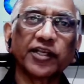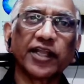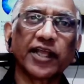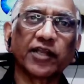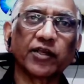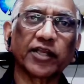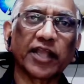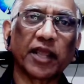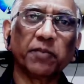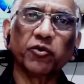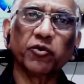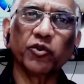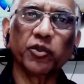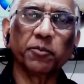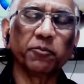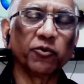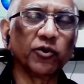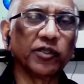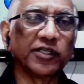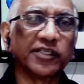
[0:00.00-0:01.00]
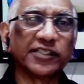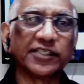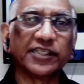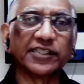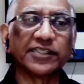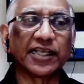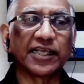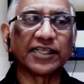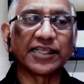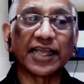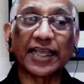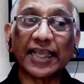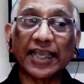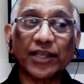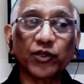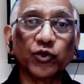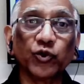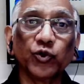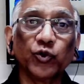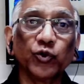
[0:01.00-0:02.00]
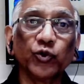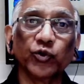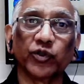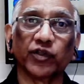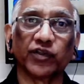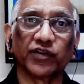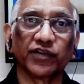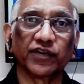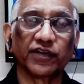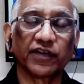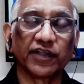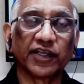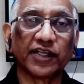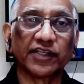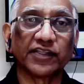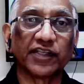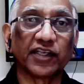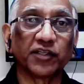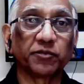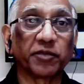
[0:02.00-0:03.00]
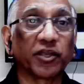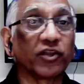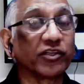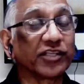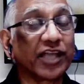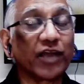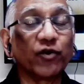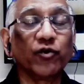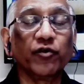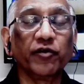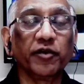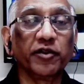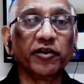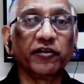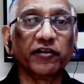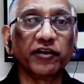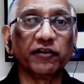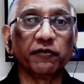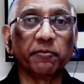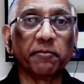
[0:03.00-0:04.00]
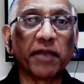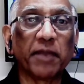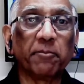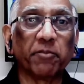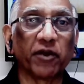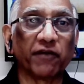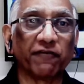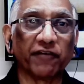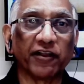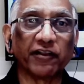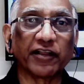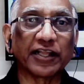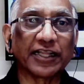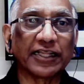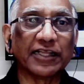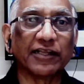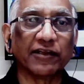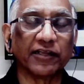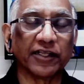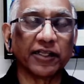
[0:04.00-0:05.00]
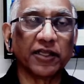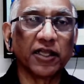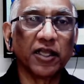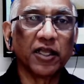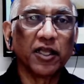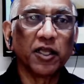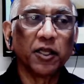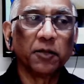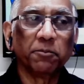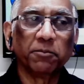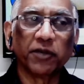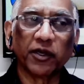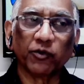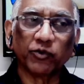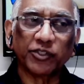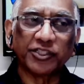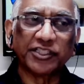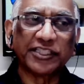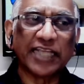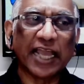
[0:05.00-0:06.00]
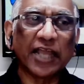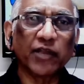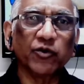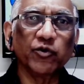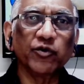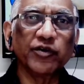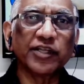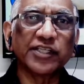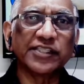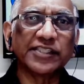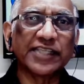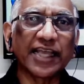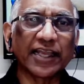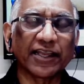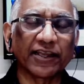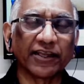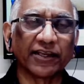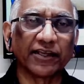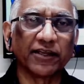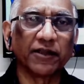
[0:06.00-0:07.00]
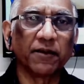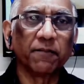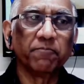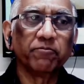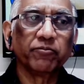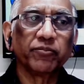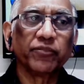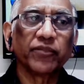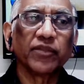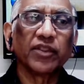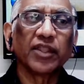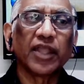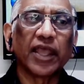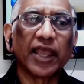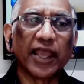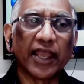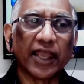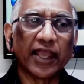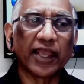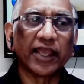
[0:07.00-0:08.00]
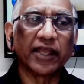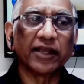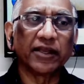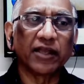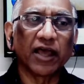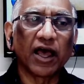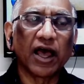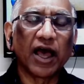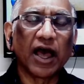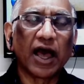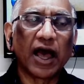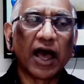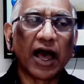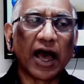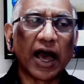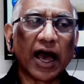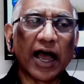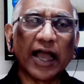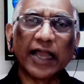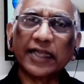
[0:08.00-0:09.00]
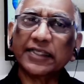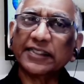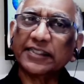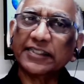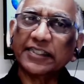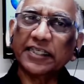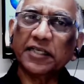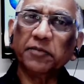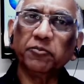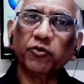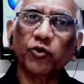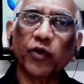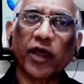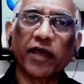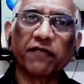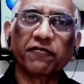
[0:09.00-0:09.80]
came to the police. He says, I hate to do this. He says, because I don't really remember very clearly, but it was January 2nd, and I seem to have